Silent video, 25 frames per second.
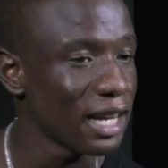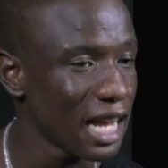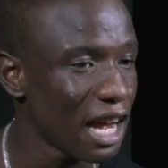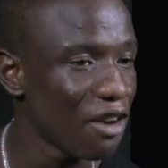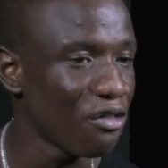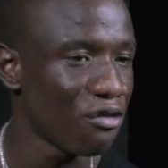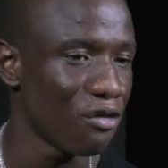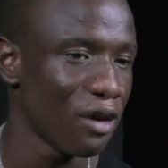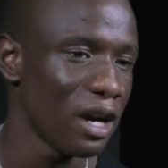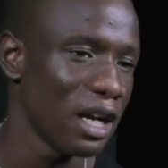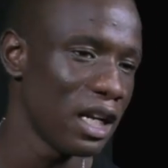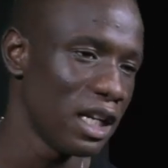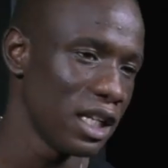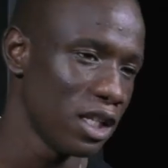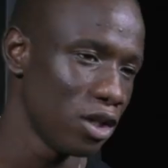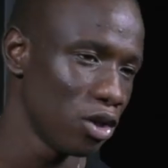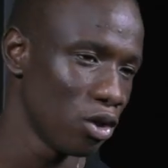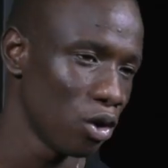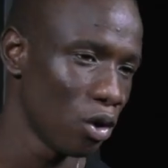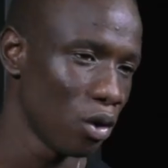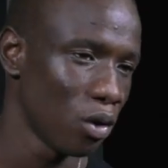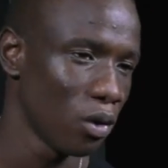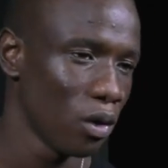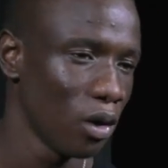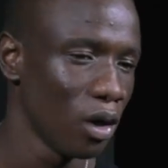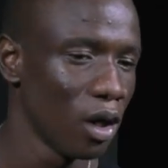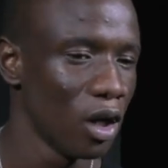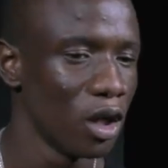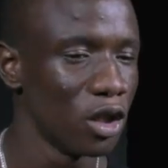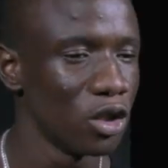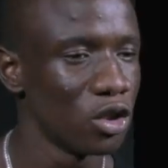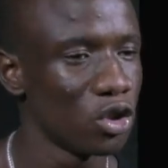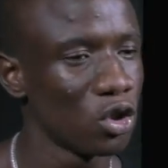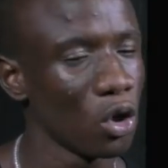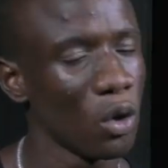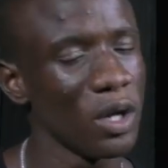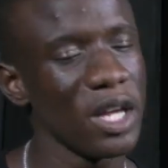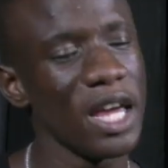that friendly, you know.
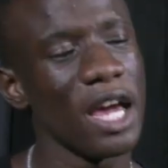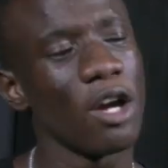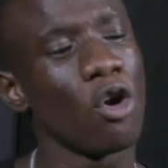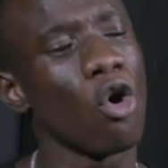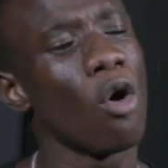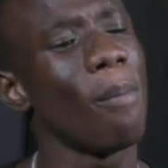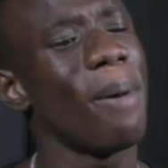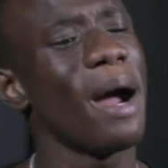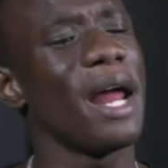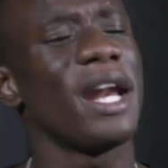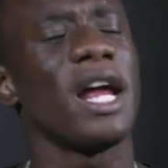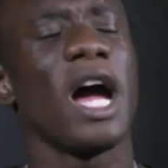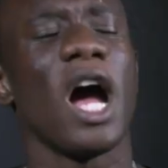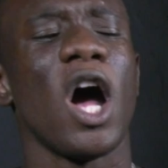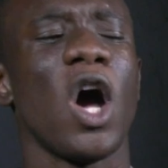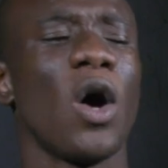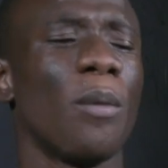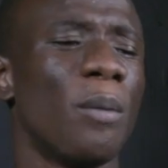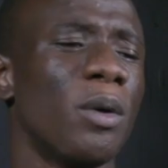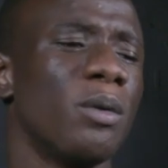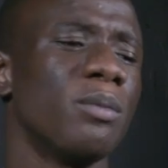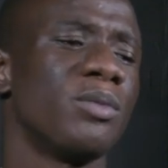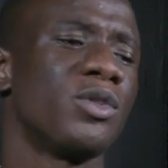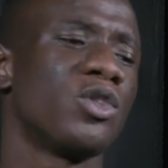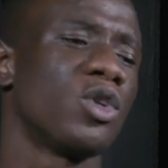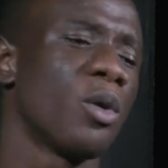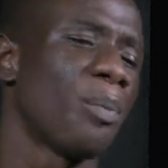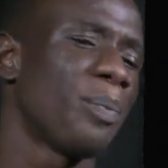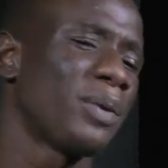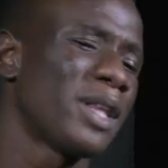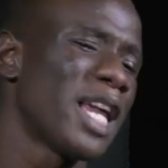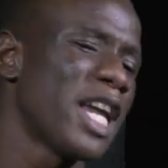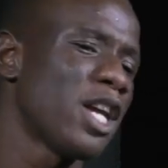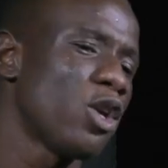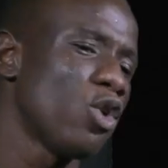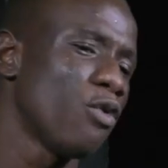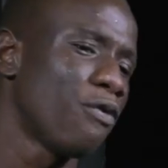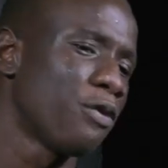So yeah, go buy the album. So
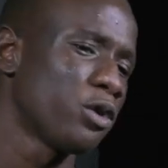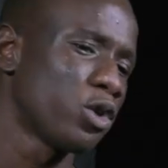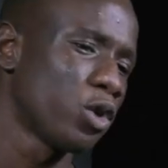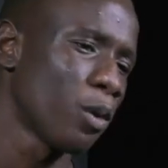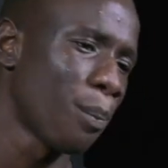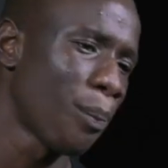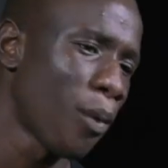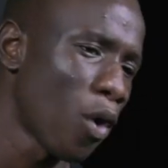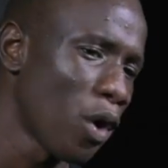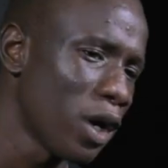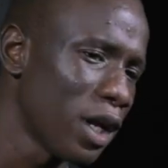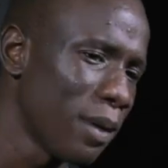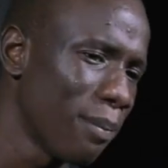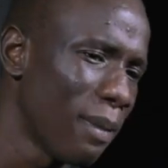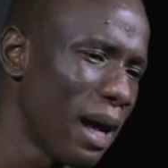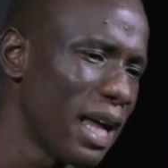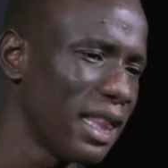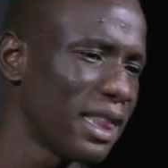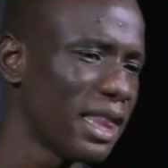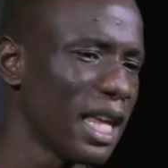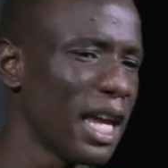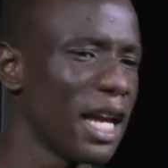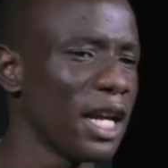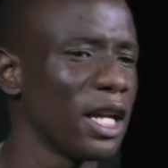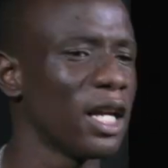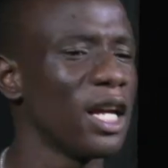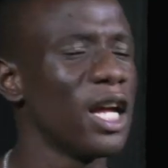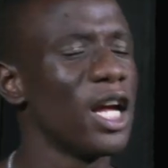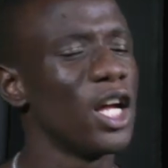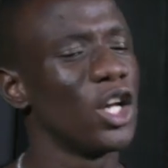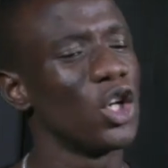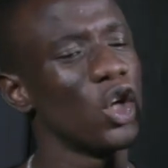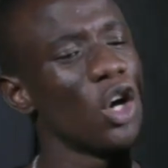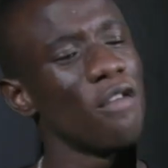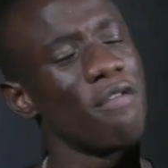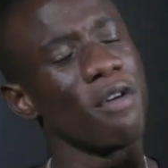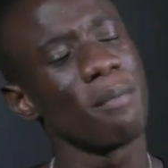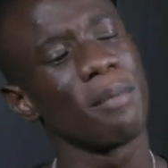thank you for supporting my thing.
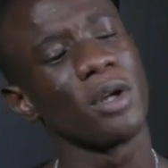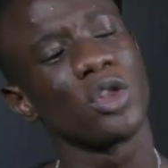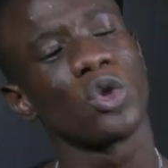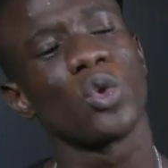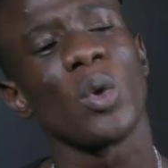November